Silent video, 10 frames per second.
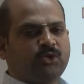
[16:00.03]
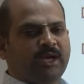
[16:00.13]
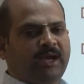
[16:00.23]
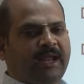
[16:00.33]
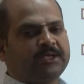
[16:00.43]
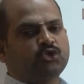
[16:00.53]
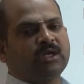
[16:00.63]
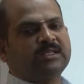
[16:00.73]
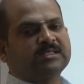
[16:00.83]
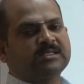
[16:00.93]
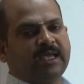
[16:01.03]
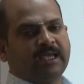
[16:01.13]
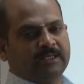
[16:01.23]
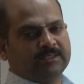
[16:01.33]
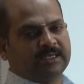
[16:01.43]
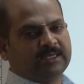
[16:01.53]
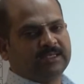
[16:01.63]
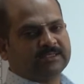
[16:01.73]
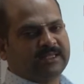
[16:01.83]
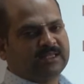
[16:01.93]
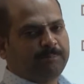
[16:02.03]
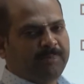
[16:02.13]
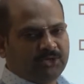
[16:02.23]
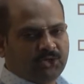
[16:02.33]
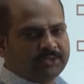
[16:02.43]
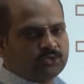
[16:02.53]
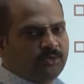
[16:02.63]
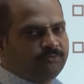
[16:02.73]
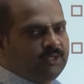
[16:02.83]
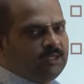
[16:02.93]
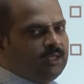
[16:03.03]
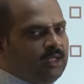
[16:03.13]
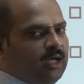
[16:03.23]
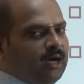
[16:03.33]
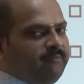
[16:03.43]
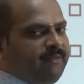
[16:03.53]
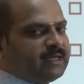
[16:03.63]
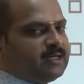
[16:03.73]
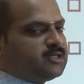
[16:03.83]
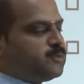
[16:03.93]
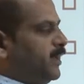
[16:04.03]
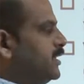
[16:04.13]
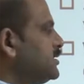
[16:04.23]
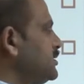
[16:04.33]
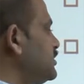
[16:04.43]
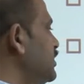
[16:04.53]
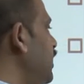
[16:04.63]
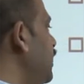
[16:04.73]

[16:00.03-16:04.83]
to a natural sign, uh, signals in the matrix of the uh, vector spaces,